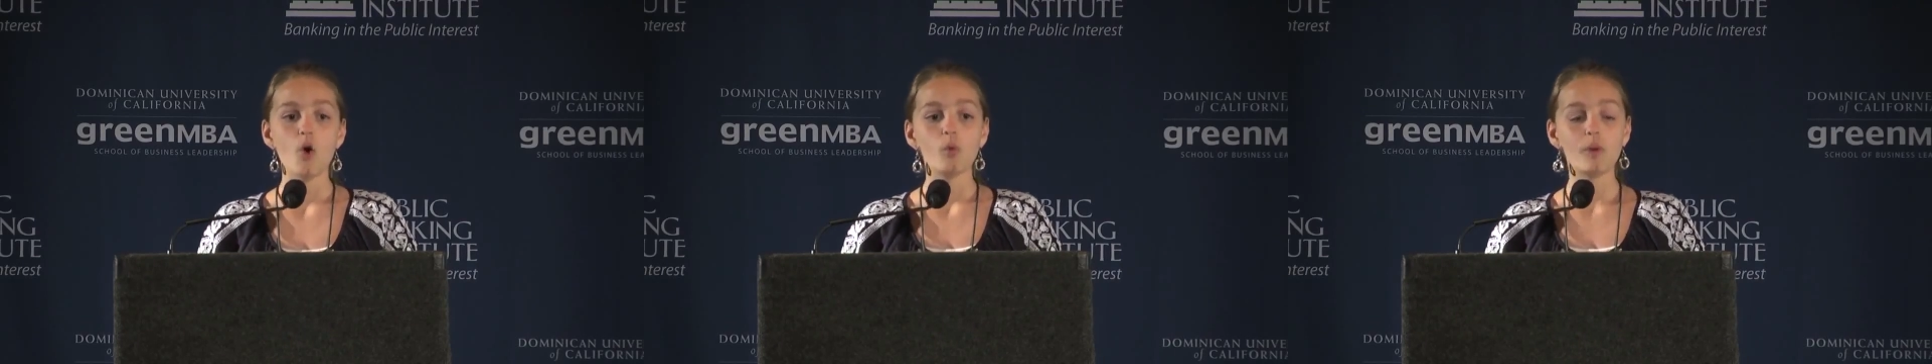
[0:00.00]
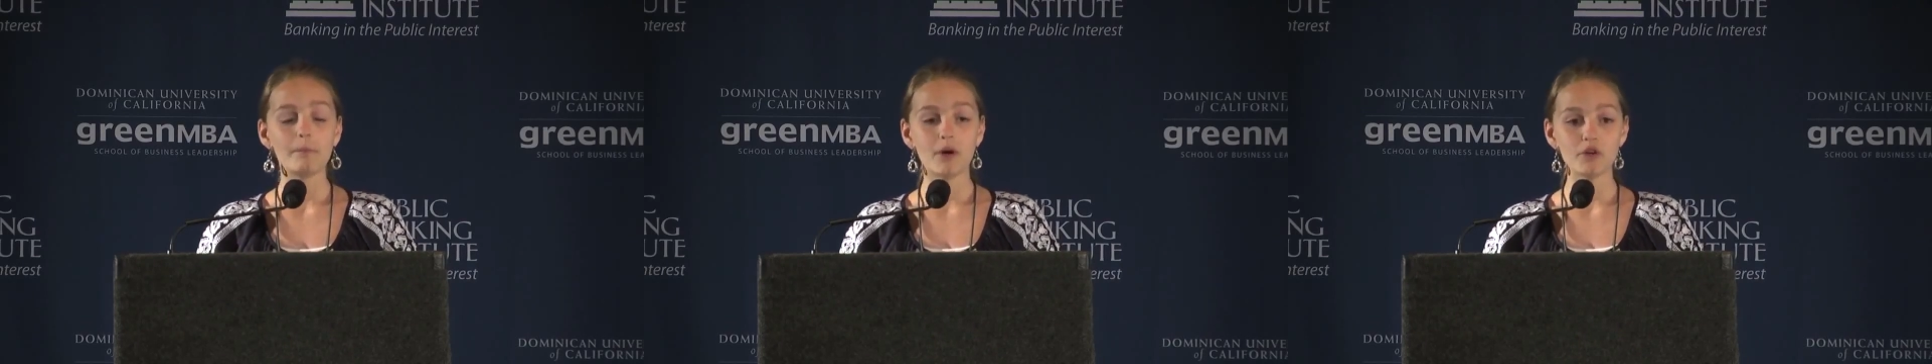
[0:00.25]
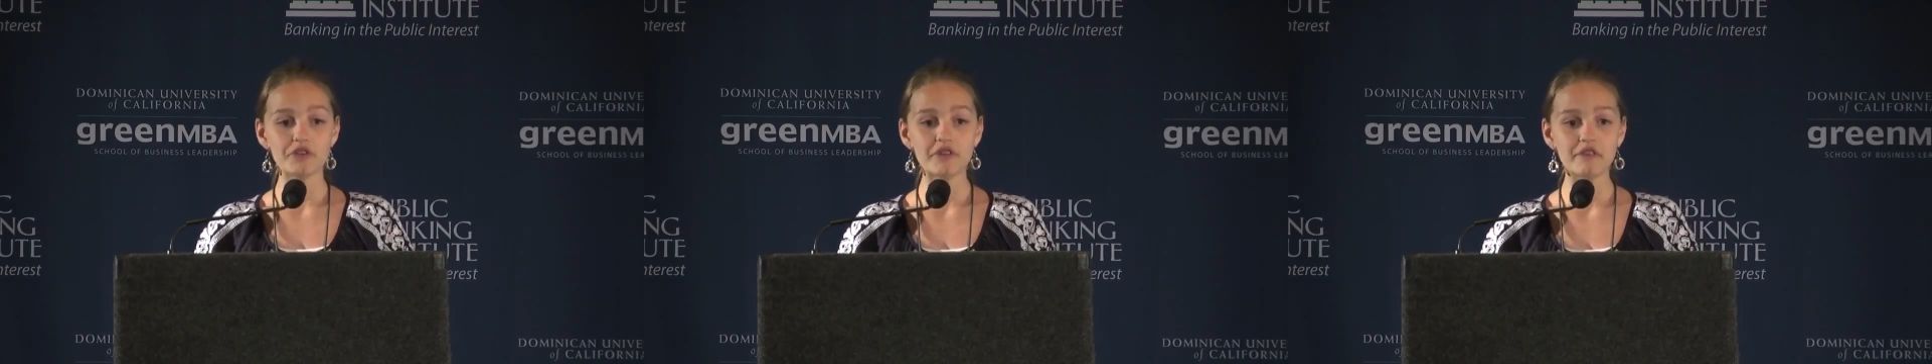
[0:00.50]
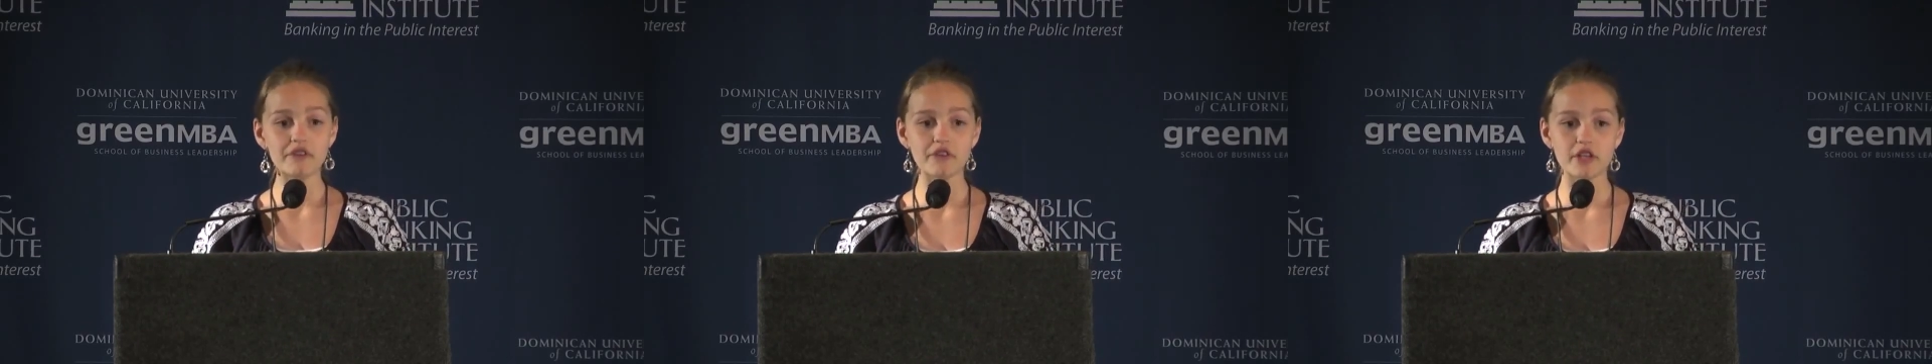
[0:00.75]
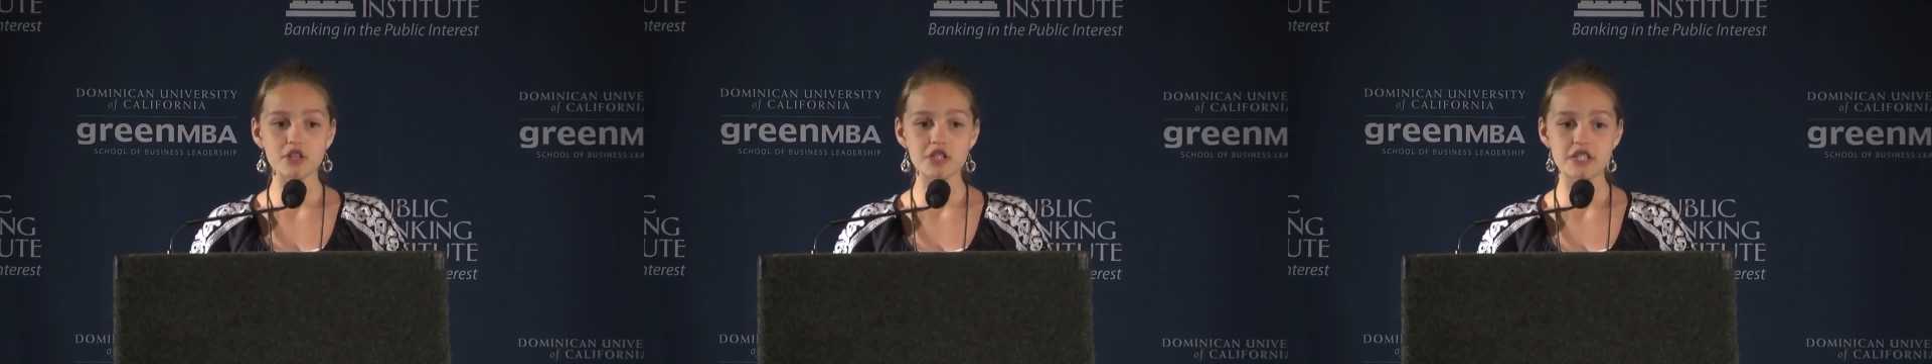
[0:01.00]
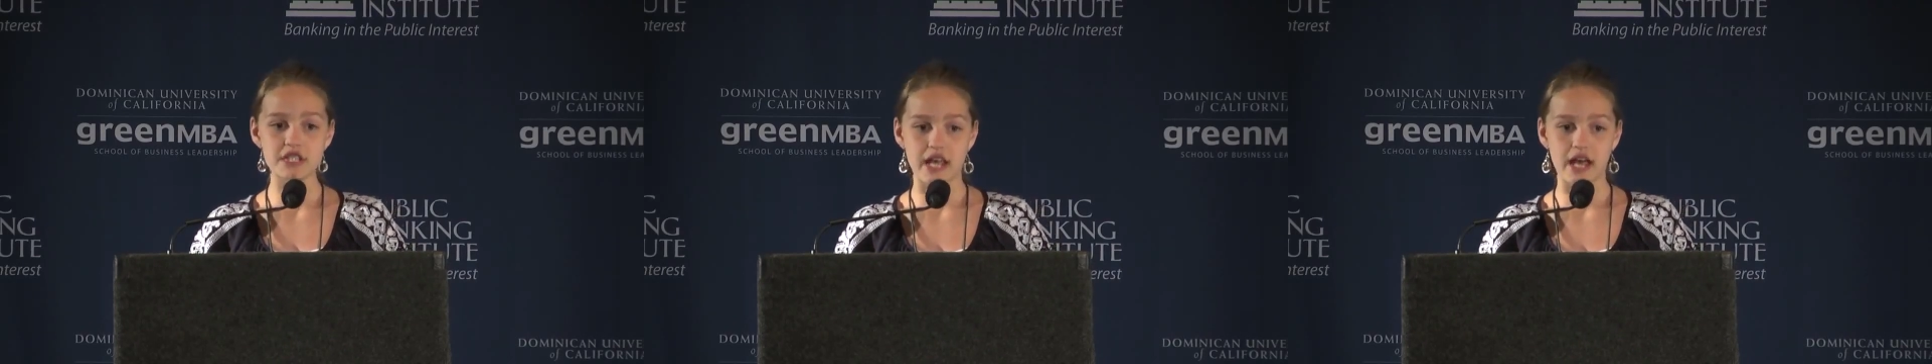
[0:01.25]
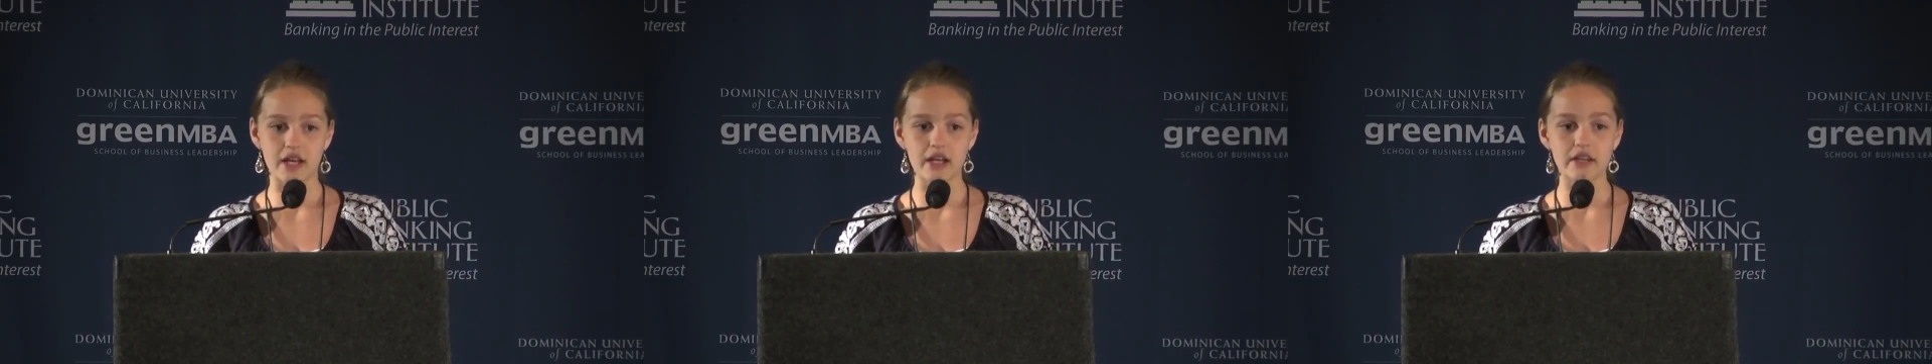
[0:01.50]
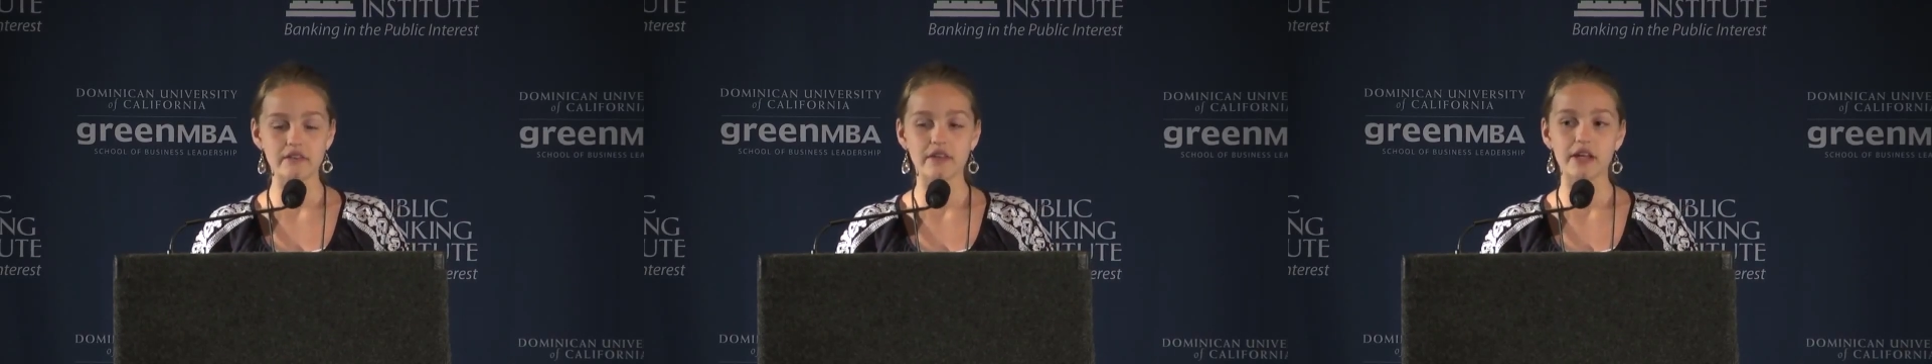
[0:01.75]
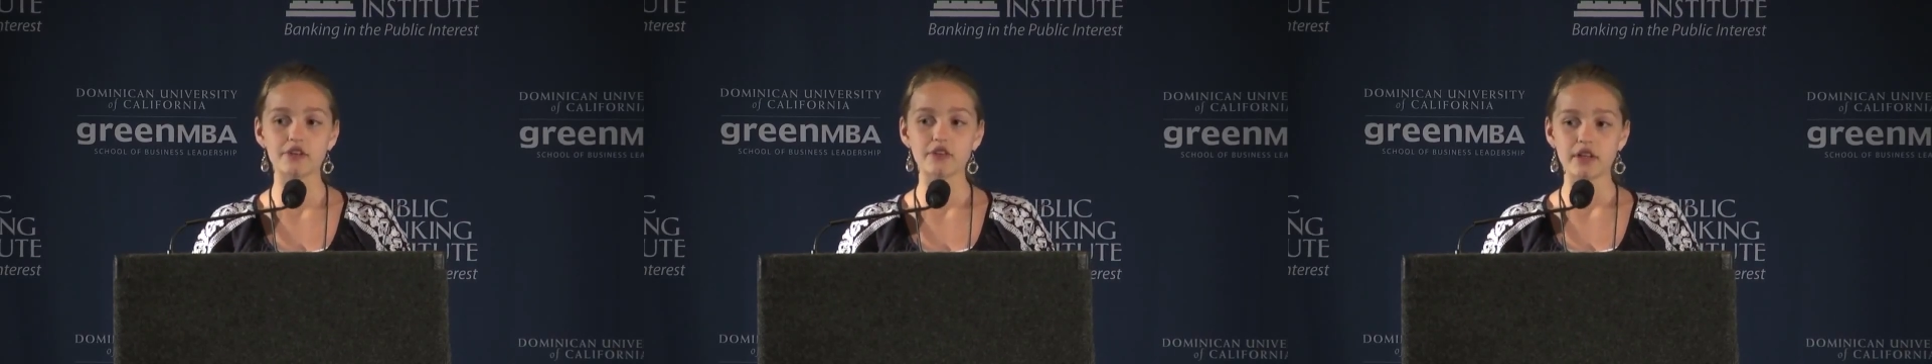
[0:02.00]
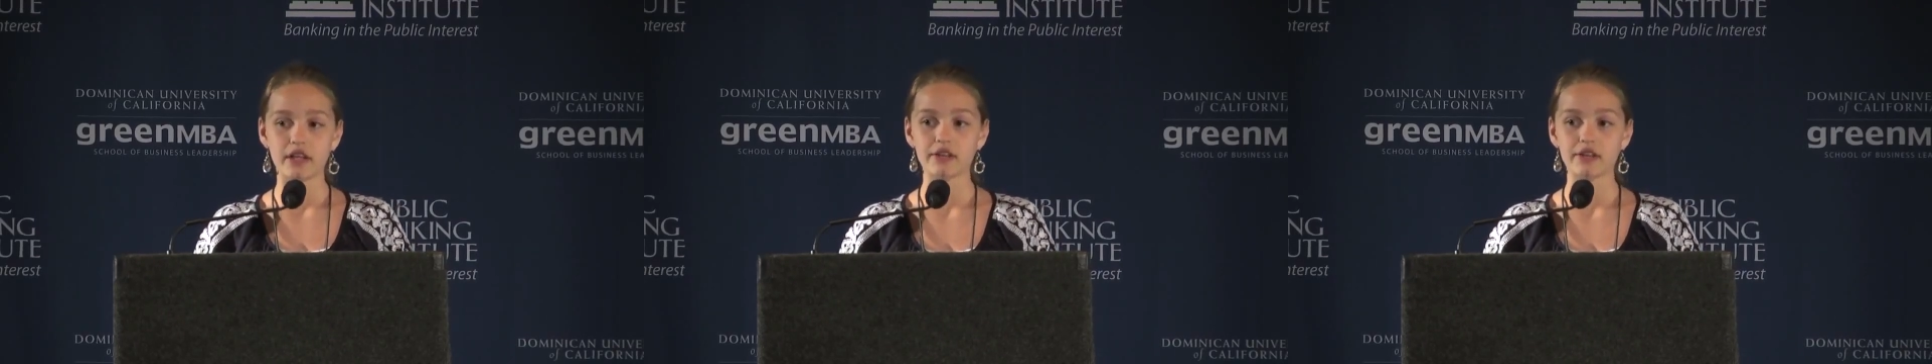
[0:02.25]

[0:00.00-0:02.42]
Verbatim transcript: What most of us understand is that ex